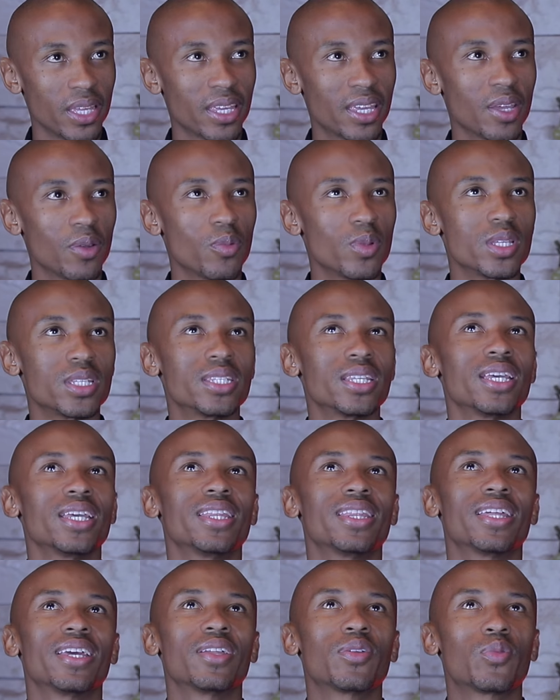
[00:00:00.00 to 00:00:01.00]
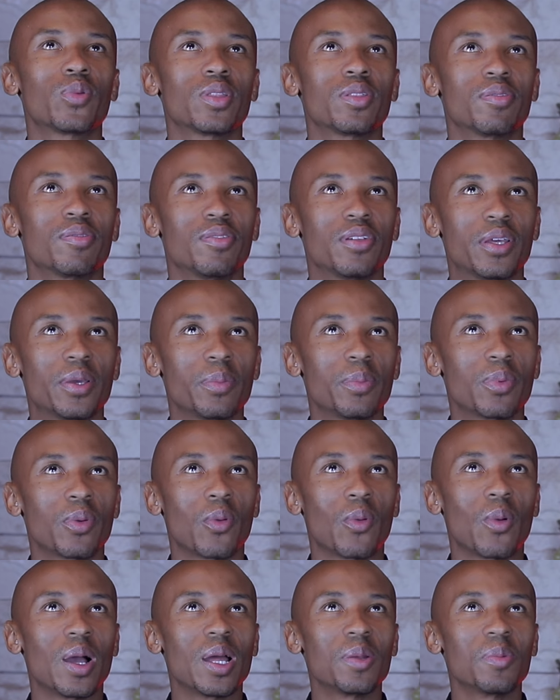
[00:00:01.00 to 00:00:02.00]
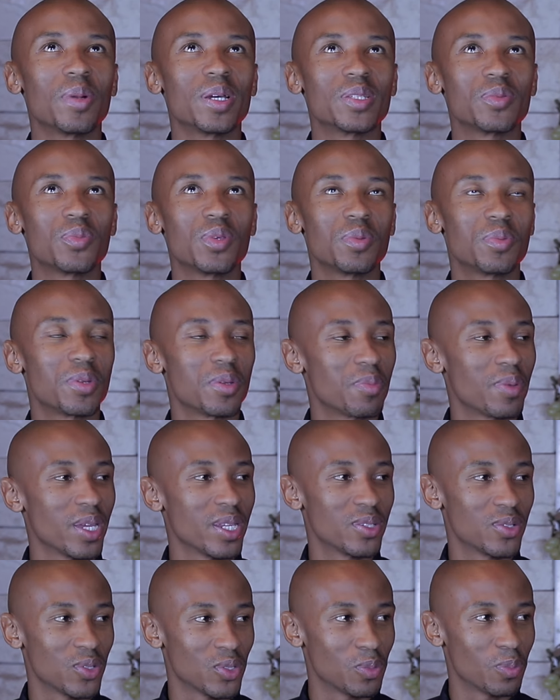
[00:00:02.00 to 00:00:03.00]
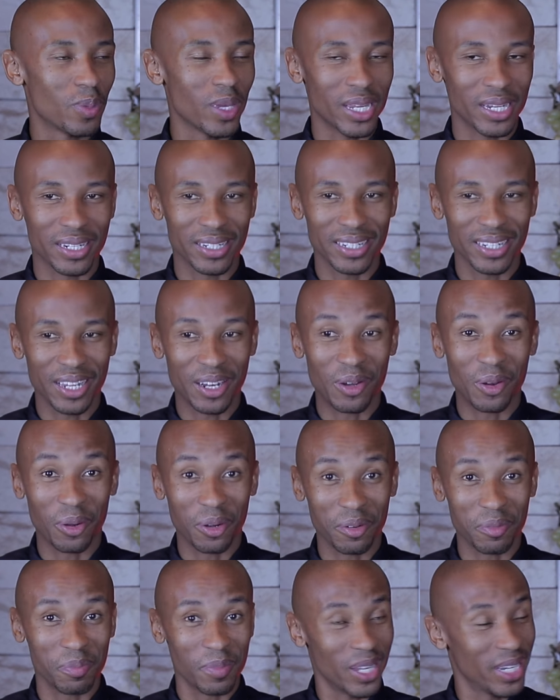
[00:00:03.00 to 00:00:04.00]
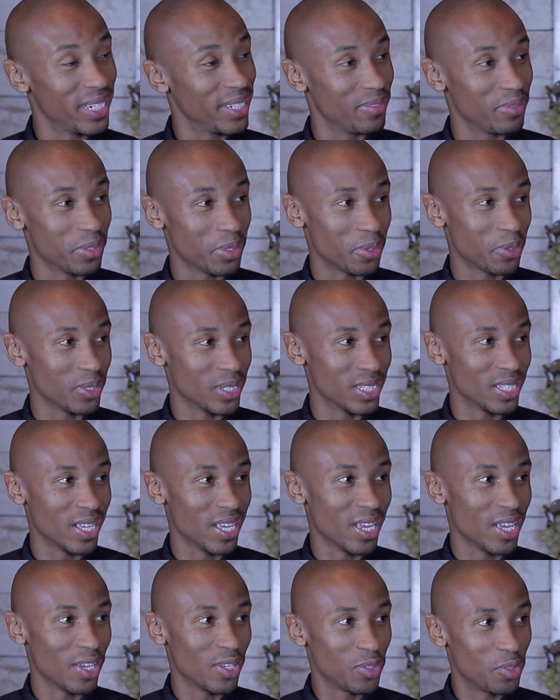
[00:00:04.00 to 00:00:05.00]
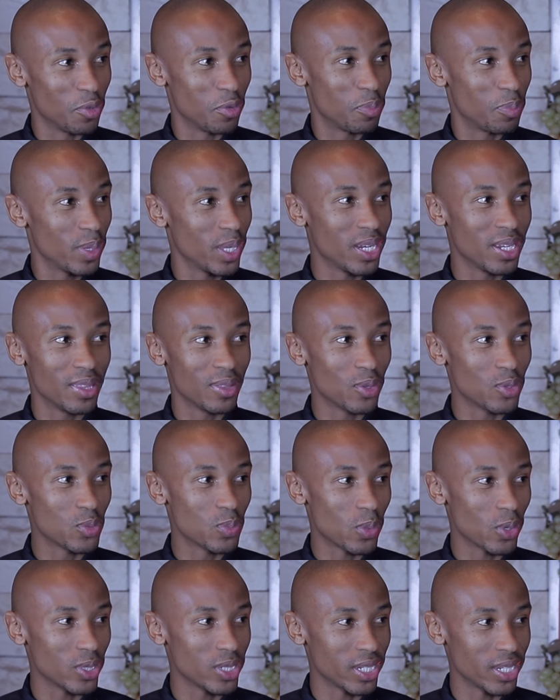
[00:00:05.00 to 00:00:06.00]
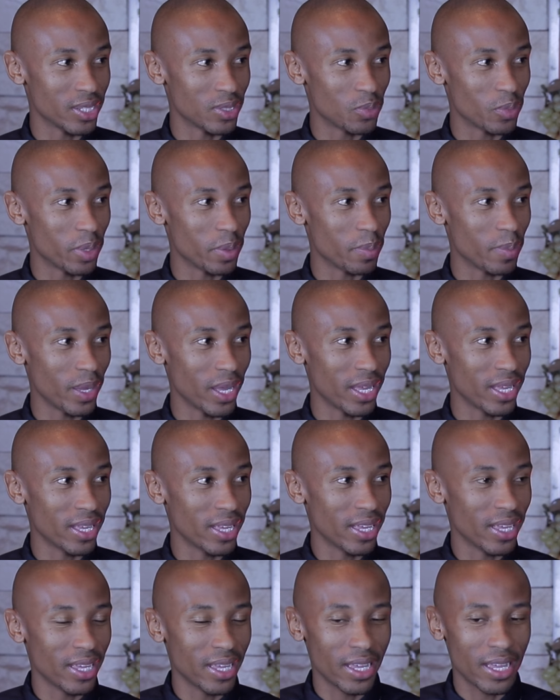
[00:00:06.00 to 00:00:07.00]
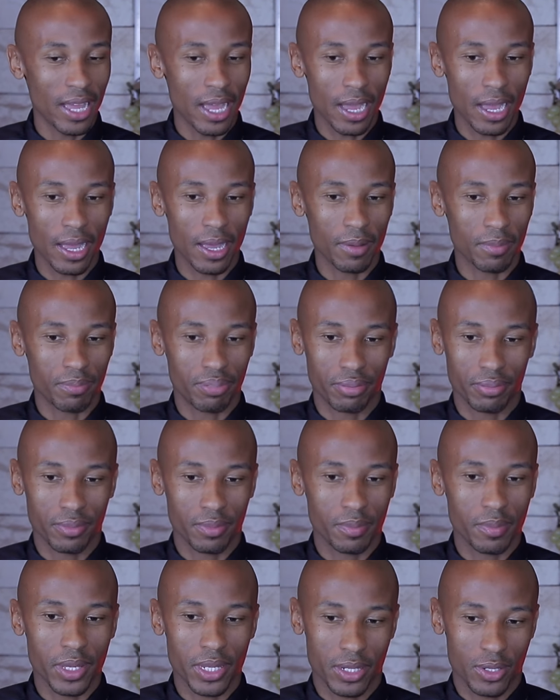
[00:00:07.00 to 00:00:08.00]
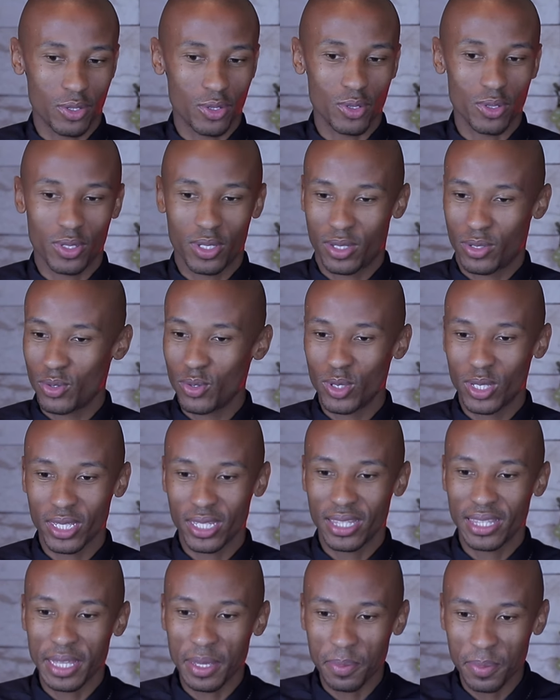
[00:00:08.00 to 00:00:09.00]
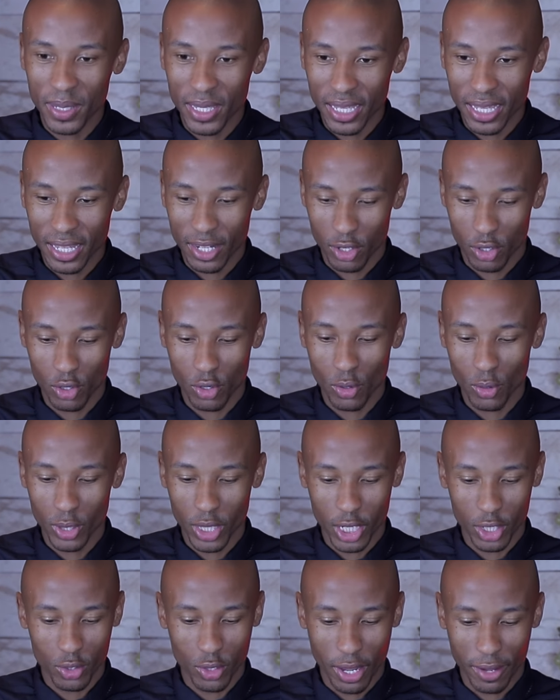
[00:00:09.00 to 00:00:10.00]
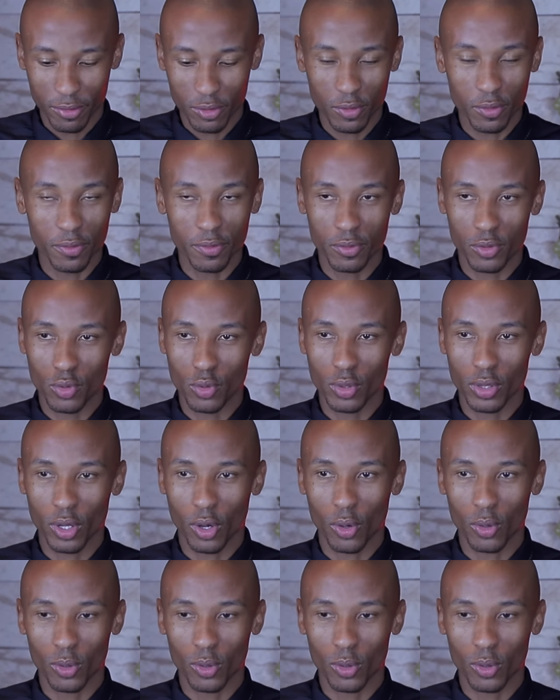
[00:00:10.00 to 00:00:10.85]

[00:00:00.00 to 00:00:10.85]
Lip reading: then can we say that with flip, one must be prepared to spend a lot of money, because you've been in those projects whereby, man, you just stepping in, you know that you have to do the